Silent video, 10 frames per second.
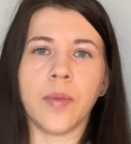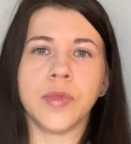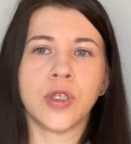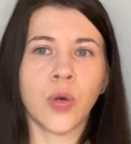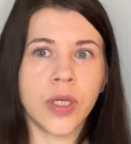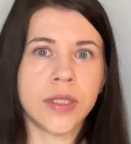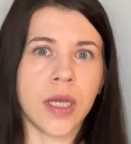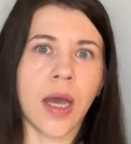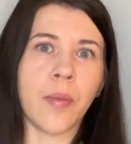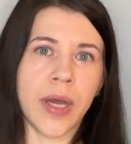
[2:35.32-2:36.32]
Toys
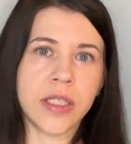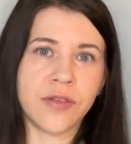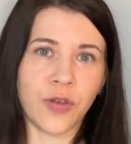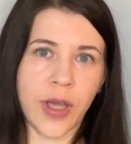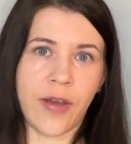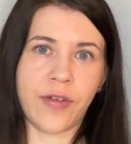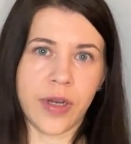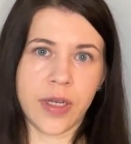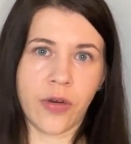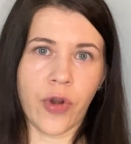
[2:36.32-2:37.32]
are must for
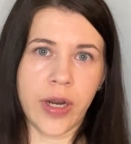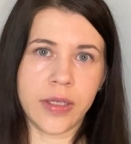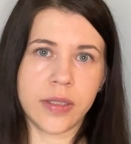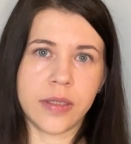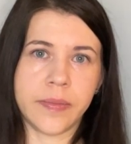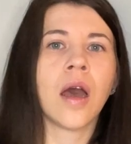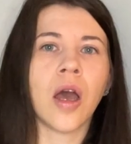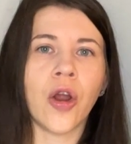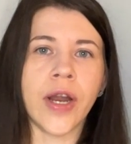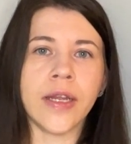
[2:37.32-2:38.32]
African greys.
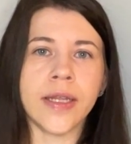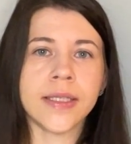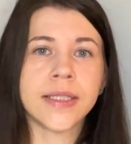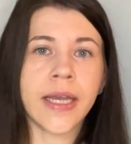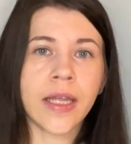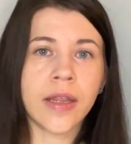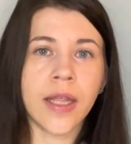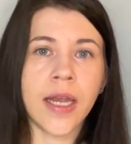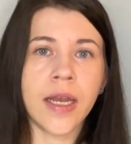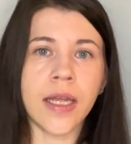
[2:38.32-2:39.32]
All right, the second
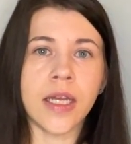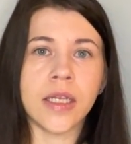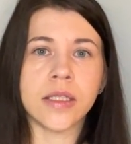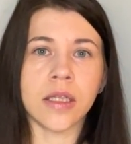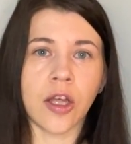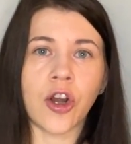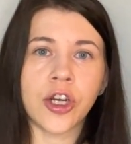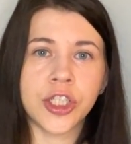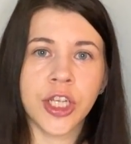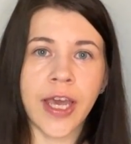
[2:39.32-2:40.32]
thing is
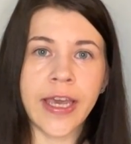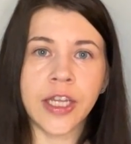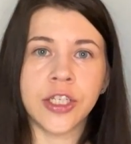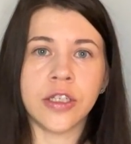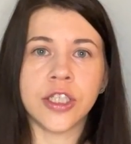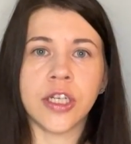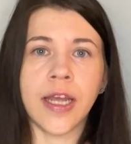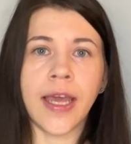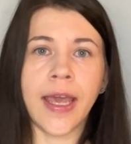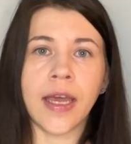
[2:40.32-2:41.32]
large cage
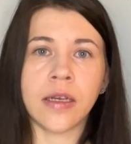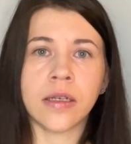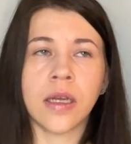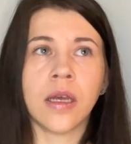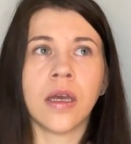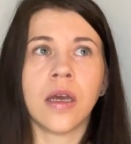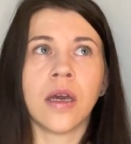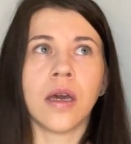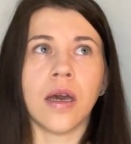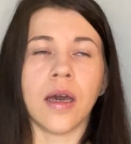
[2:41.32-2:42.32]
and
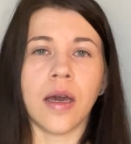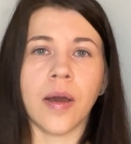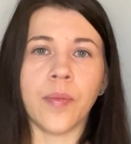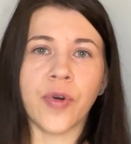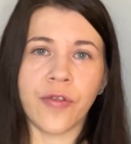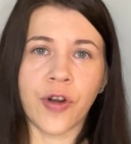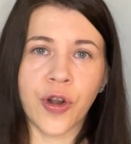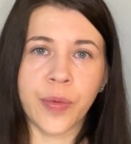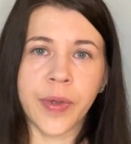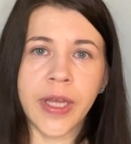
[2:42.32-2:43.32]

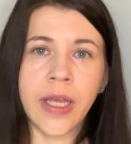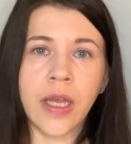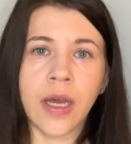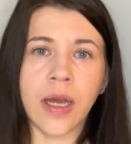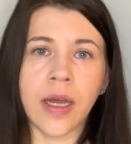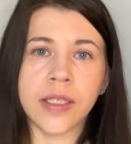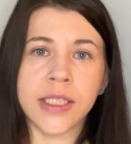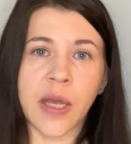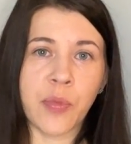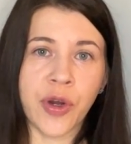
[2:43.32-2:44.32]
preferably a
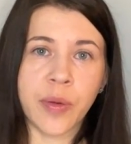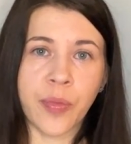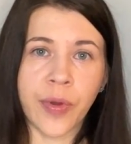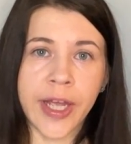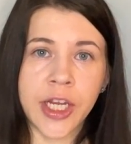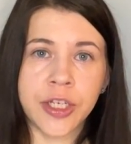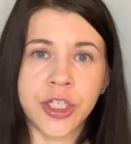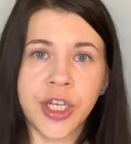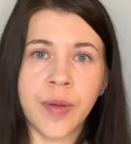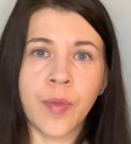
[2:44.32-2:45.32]
separate play
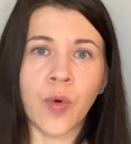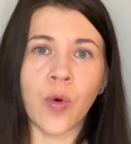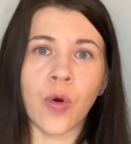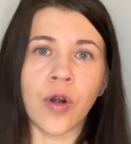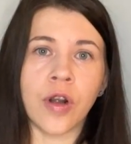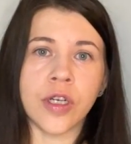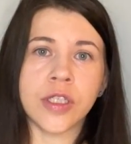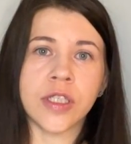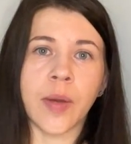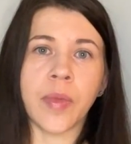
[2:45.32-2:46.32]
gym or
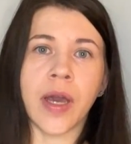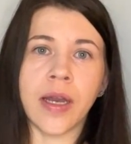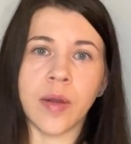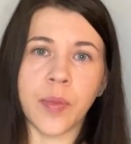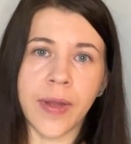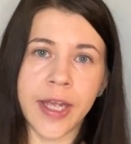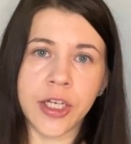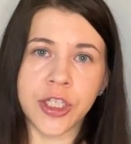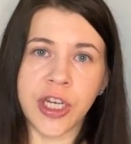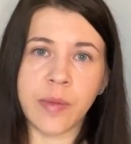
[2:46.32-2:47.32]
some kind of play
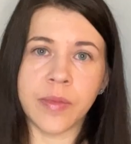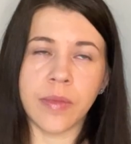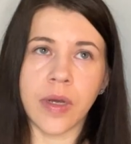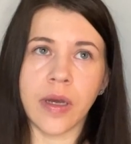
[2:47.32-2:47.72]
gym,